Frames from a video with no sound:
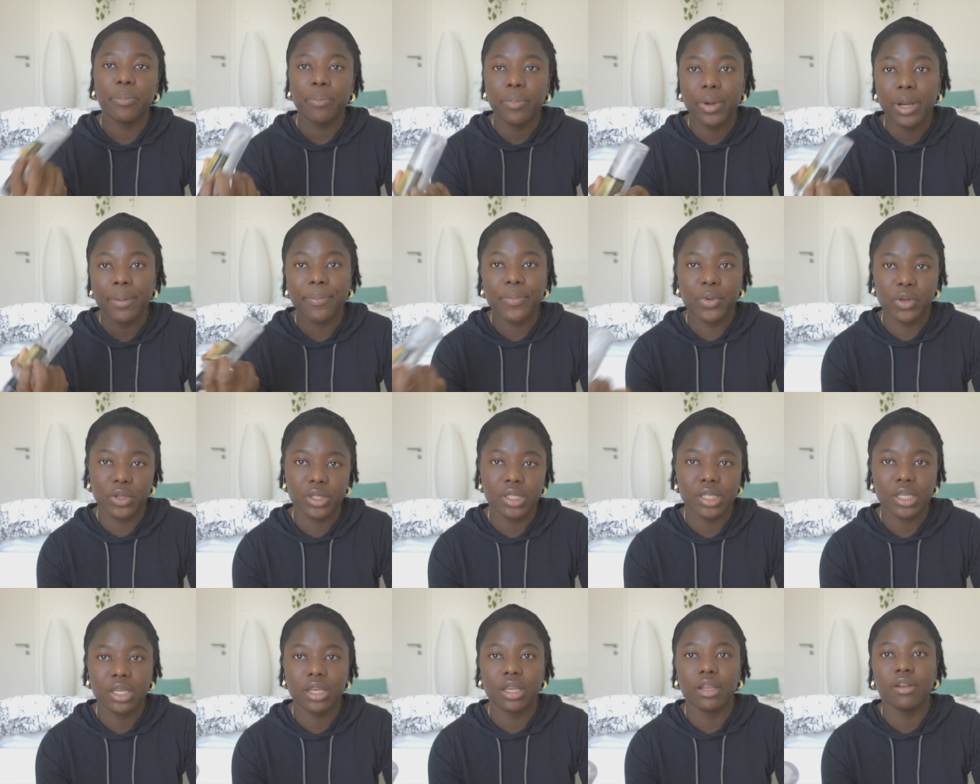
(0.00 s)
prep your
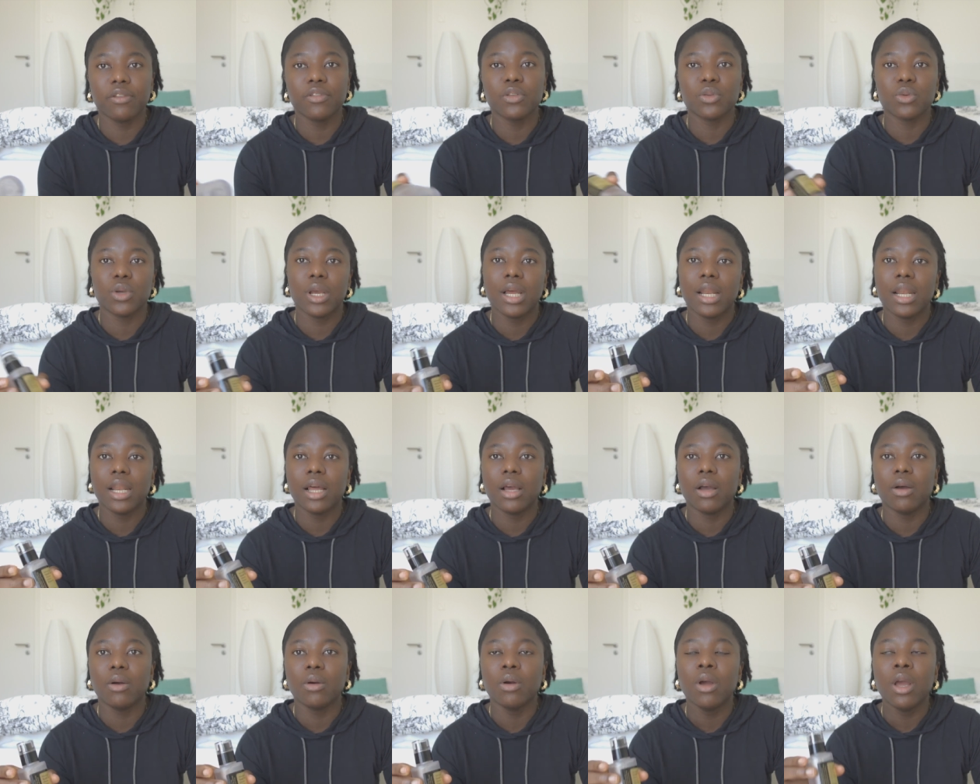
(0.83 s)
skin to
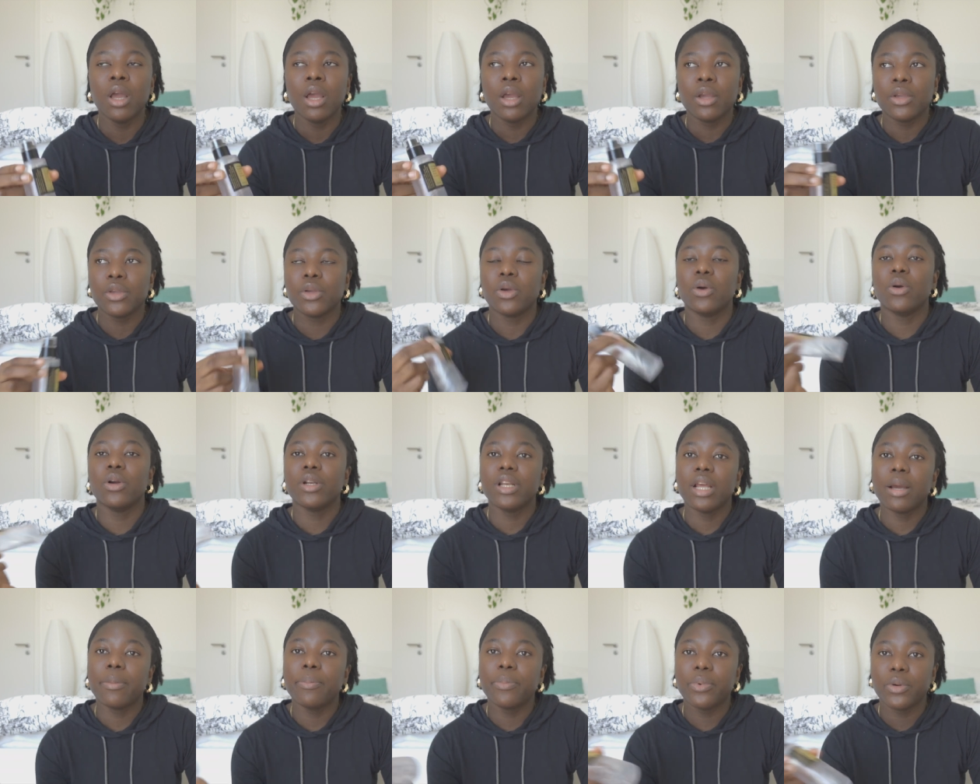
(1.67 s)
allow your
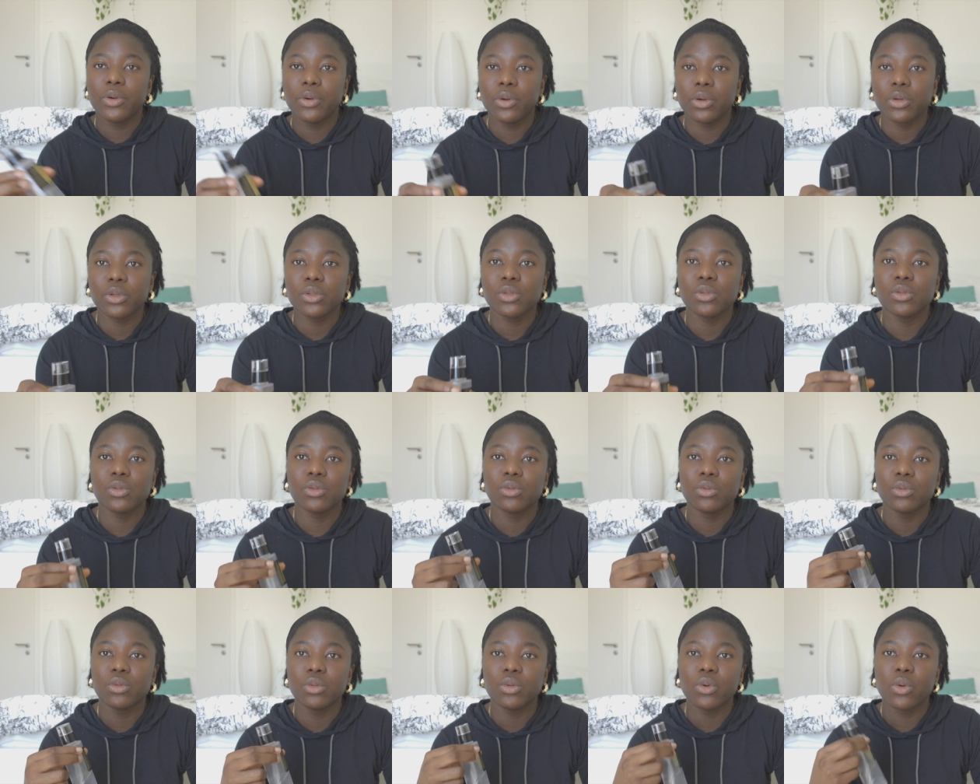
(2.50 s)
other products
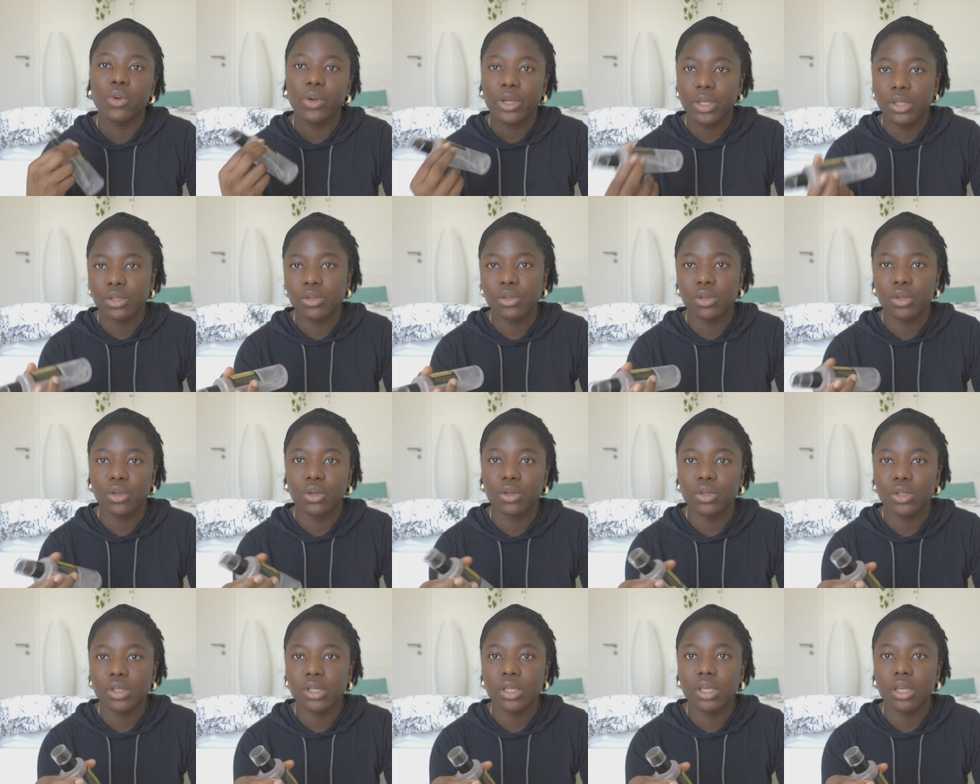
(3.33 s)
to go into
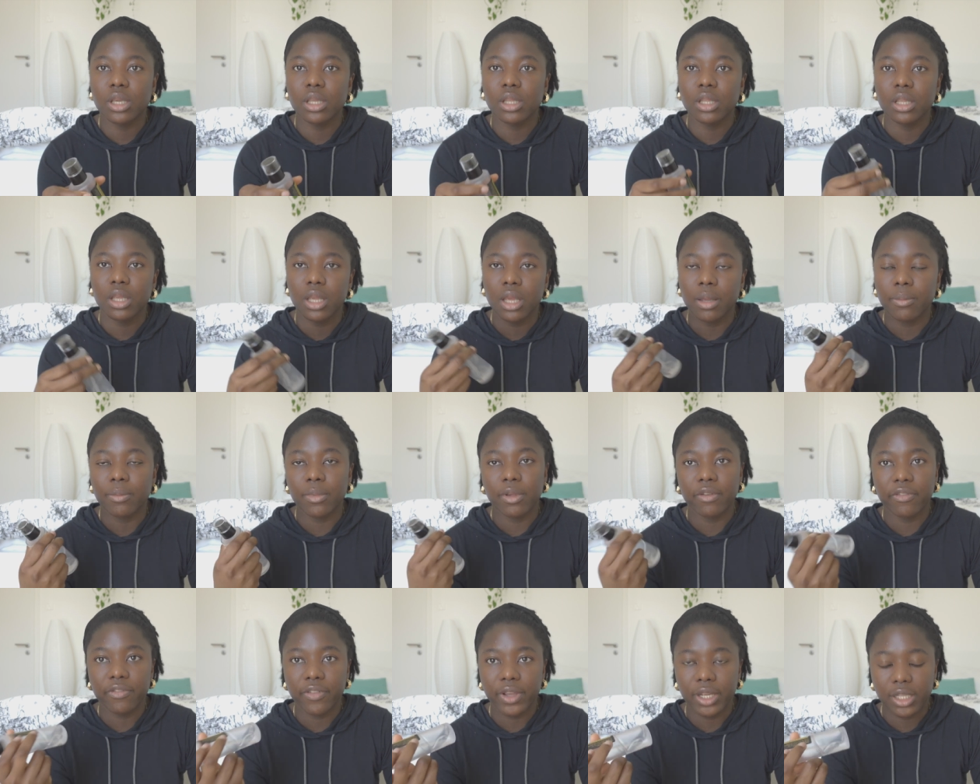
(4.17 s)
your skin
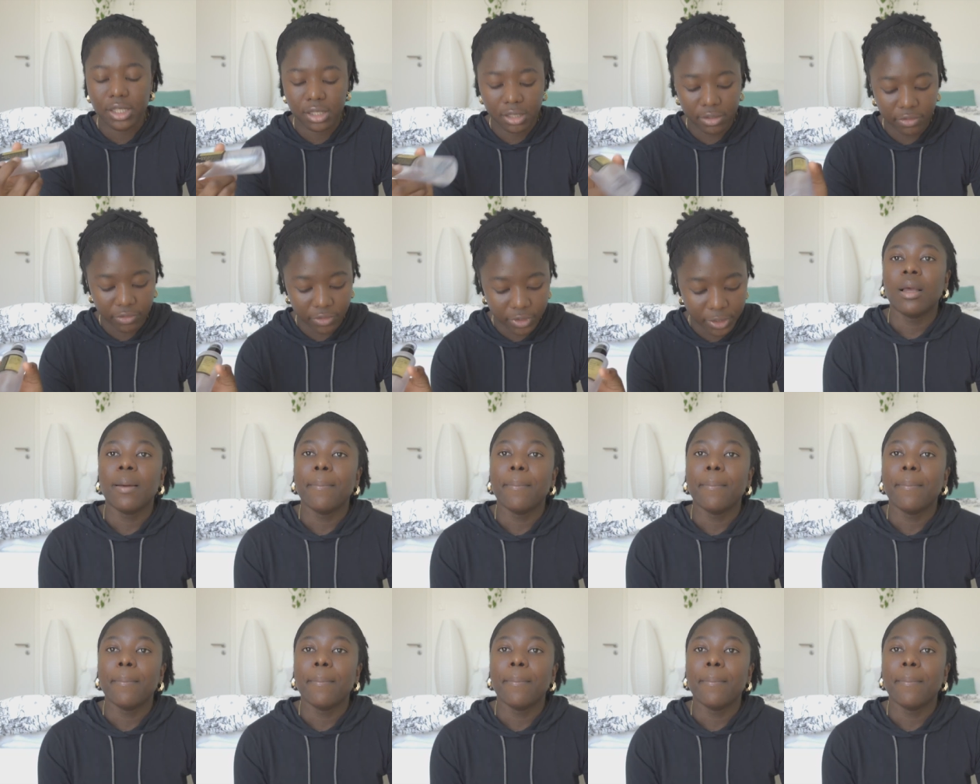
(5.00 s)
effectively.